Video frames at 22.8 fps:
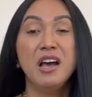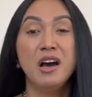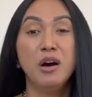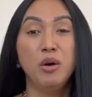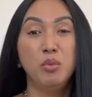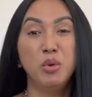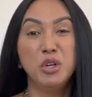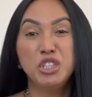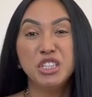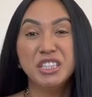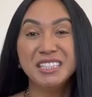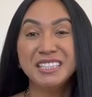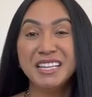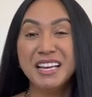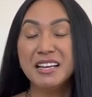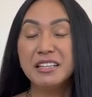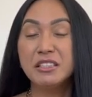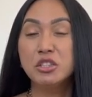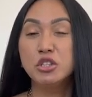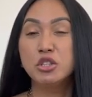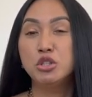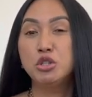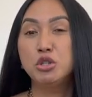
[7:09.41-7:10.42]
which is
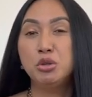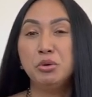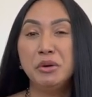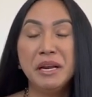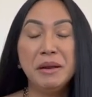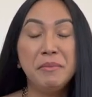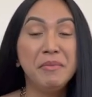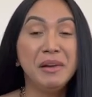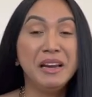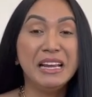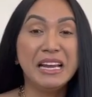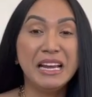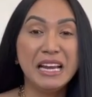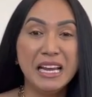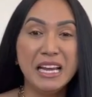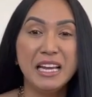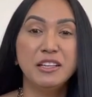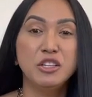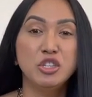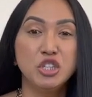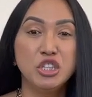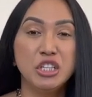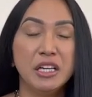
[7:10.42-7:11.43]
extremely
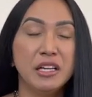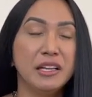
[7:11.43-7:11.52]
itchy.